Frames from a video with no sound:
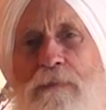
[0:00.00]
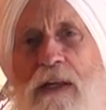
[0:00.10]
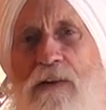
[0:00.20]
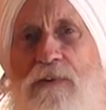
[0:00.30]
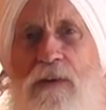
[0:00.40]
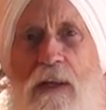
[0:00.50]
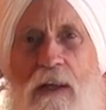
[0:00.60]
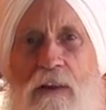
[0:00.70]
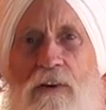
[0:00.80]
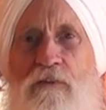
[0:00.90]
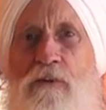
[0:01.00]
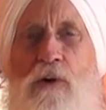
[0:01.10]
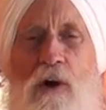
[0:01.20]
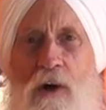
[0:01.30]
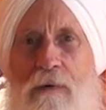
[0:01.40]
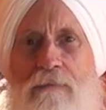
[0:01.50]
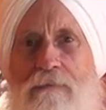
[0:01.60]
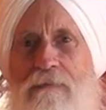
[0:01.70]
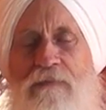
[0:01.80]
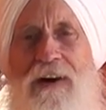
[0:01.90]
means the 4
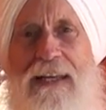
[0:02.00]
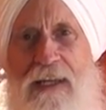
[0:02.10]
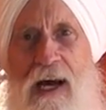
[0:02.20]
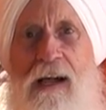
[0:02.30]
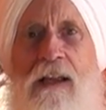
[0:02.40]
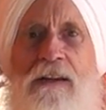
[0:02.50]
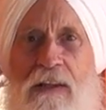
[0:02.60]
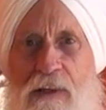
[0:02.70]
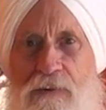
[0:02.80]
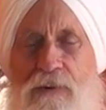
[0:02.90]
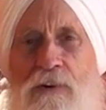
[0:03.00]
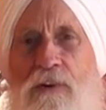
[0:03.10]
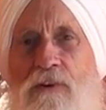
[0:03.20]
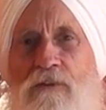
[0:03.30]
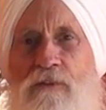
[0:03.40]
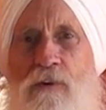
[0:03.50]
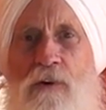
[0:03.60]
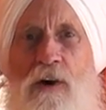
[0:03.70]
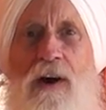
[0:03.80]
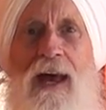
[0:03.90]
vitalities, or the
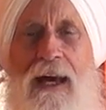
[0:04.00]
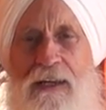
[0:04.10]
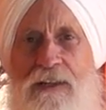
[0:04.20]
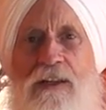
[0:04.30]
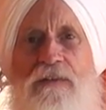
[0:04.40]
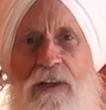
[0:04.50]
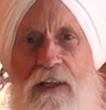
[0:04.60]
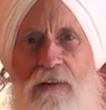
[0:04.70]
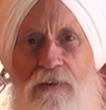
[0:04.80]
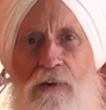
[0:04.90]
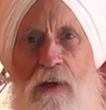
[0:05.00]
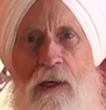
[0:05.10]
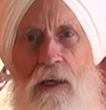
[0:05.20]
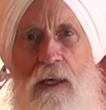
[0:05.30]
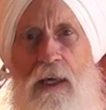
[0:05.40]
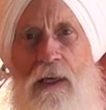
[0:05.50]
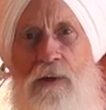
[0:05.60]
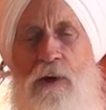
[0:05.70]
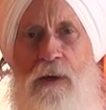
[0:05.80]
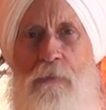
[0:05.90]
4 activities.
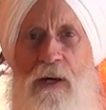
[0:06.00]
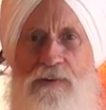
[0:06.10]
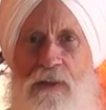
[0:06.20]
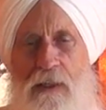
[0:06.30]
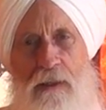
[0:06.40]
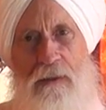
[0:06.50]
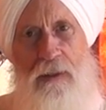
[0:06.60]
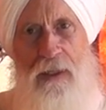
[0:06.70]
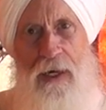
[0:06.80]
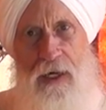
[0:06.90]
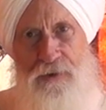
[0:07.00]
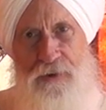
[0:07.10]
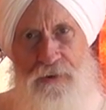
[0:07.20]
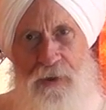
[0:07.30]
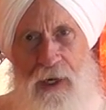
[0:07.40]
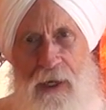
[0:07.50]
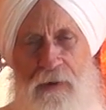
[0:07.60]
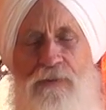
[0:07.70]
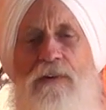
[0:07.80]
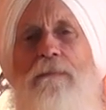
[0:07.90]
And Yogi Bhajan, in a little
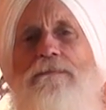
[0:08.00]
exercise